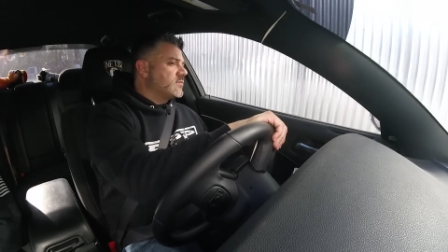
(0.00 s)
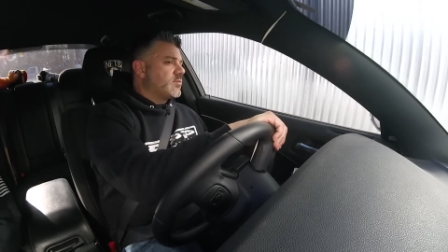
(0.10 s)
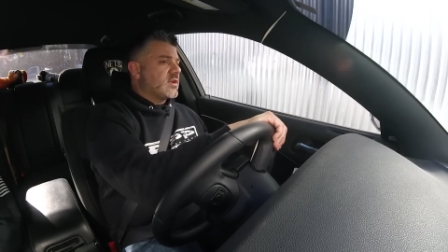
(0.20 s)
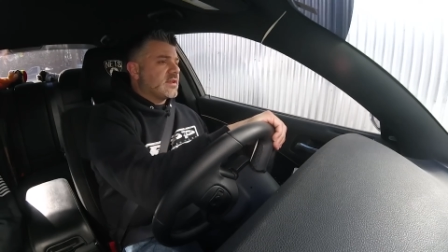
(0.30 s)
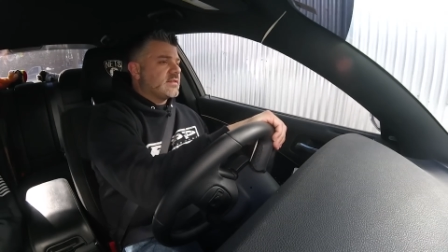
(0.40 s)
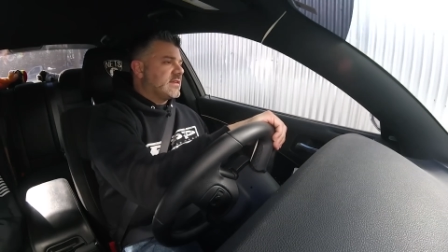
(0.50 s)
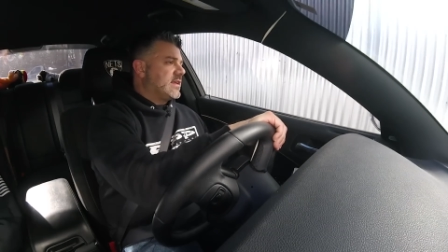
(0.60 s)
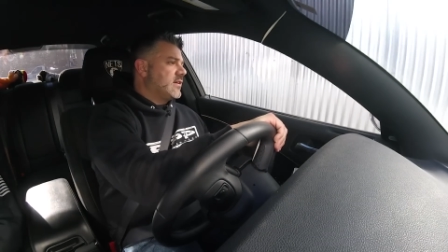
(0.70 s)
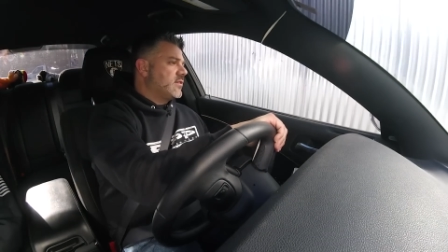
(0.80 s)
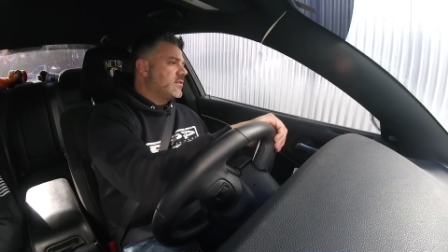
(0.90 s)
Put it into
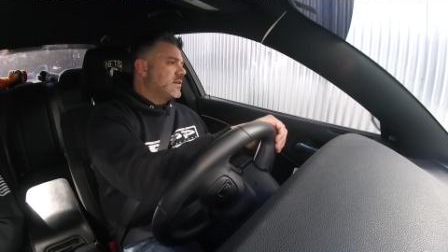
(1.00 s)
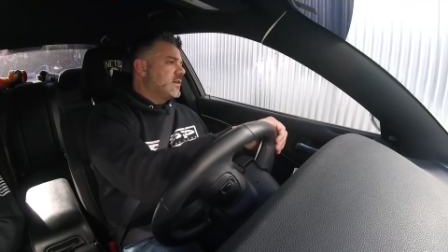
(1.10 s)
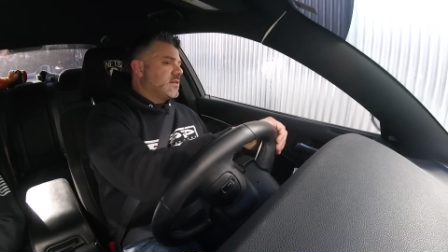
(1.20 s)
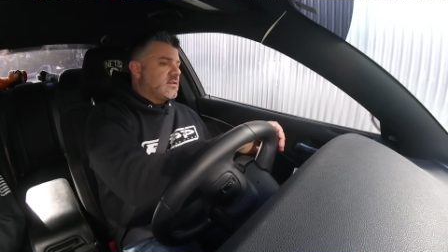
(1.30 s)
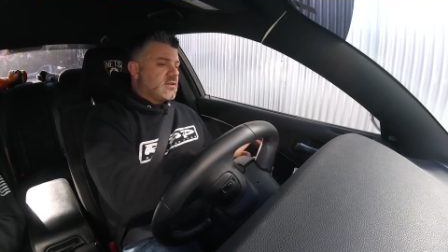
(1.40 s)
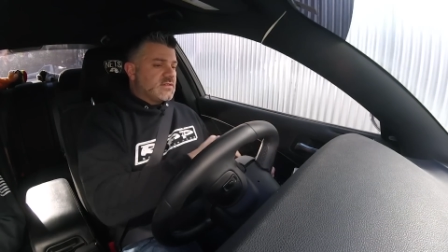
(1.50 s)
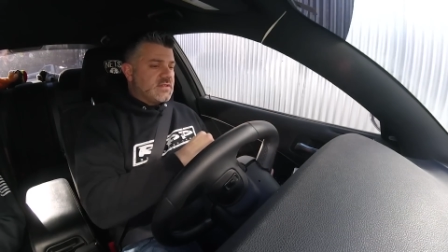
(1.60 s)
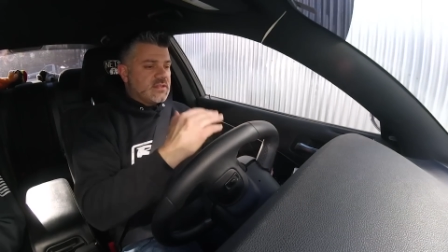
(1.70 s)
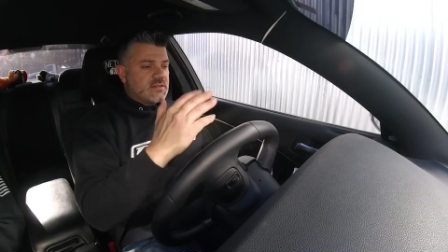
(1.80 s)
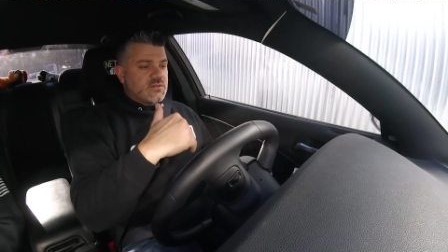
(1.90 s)
gear. You could
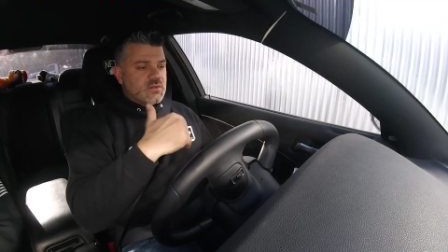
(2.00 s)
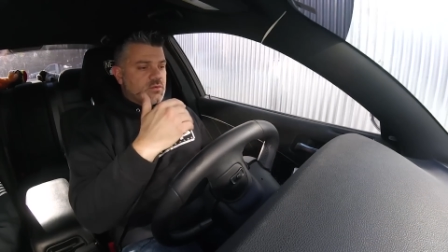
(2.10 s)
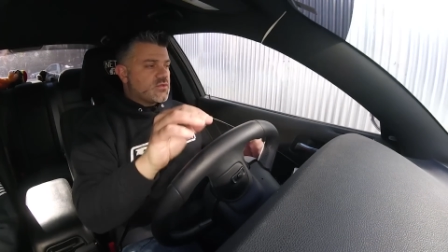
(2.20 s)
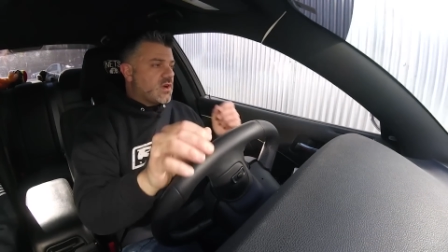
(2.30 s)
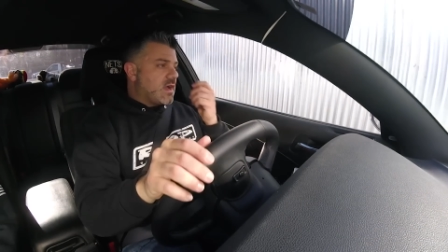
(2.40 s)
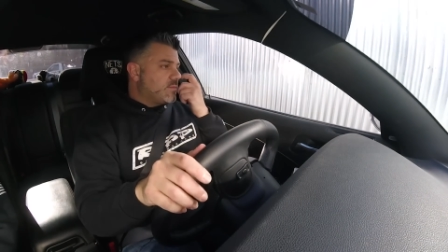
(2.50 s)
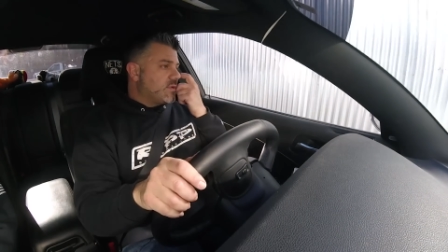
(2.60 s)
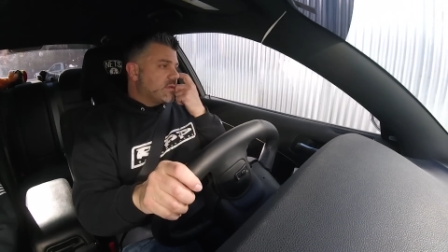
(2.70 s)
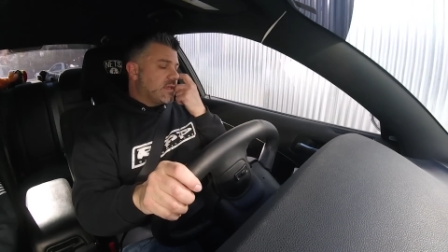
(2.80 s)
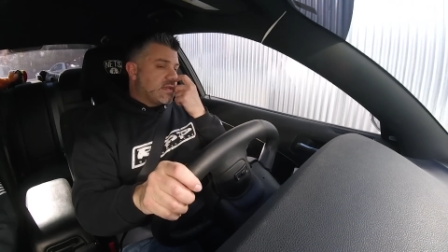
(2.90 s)
see that there's no drop
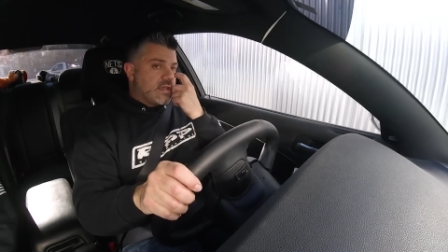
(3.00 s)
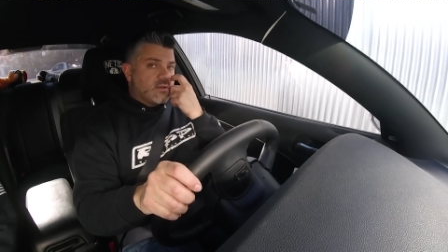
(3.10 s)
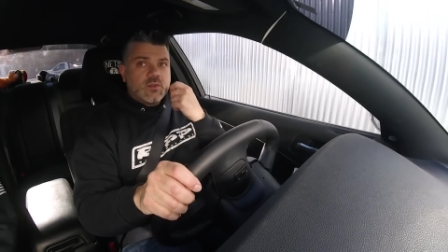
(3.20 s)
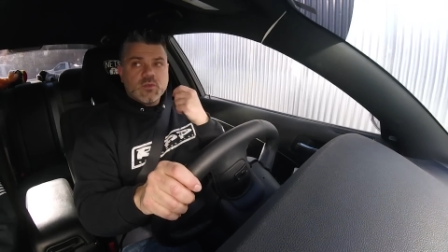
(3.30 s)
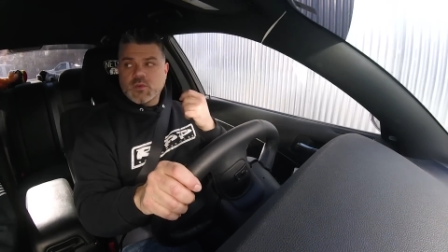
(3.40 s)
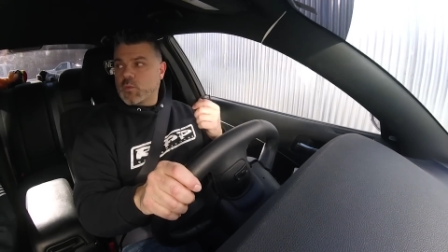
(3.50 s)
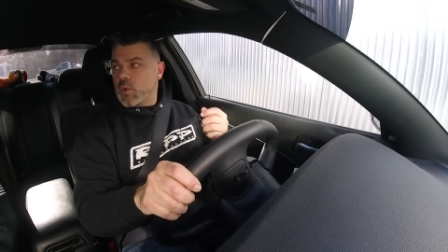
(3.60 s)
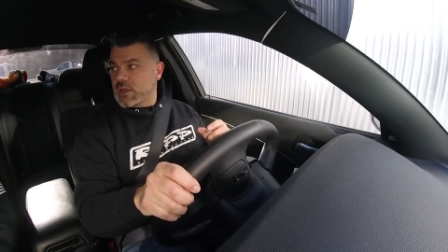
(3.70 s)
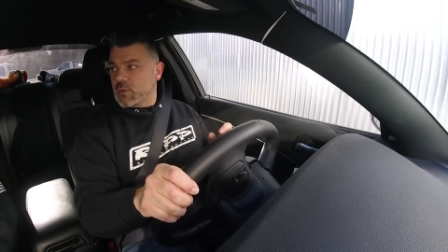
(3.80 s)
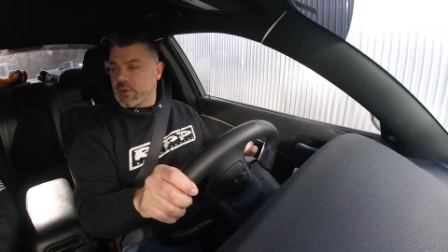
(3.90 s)
in idle or
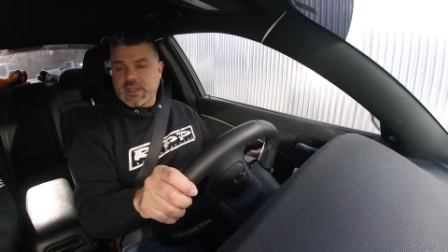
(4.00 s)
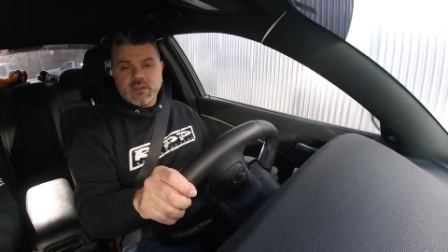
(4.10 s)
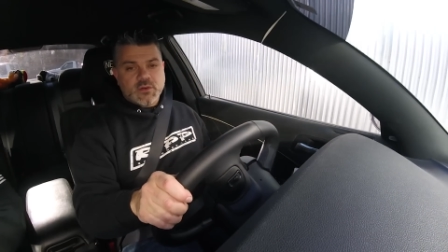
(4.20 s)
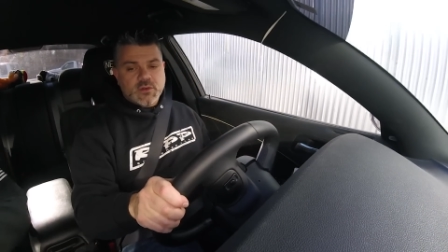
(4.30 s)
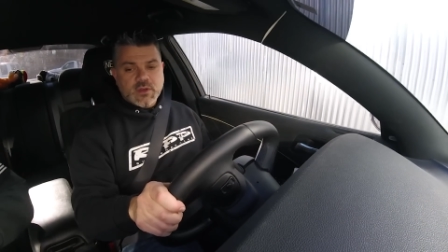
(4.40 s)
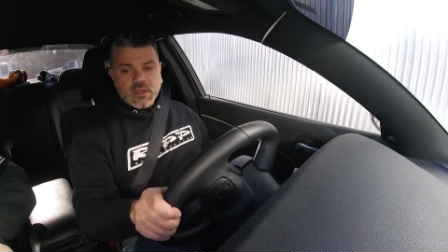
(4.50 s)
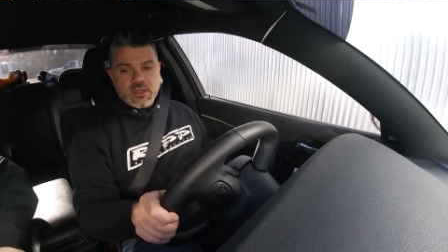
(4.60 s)
wallowing or